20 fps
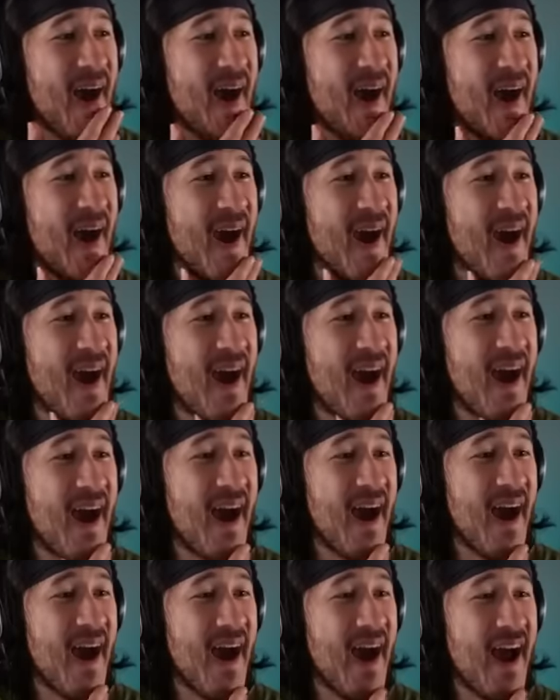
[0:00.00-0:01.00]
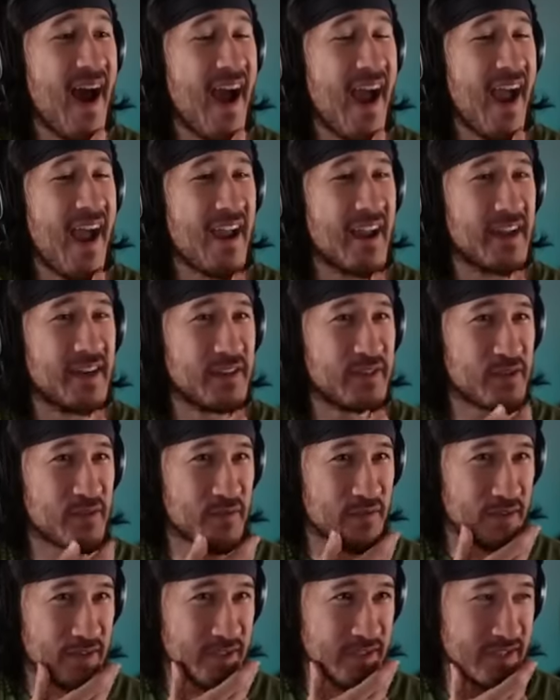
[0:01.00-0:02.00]
Interesting. Interesting.
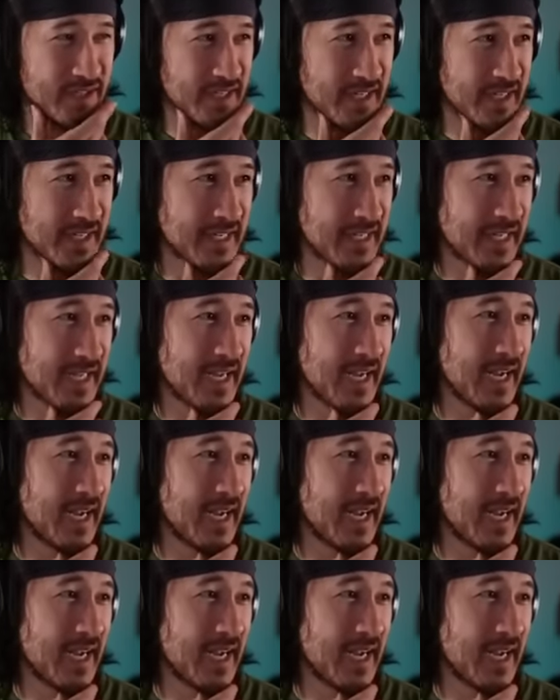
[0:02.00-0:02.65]
Interesting.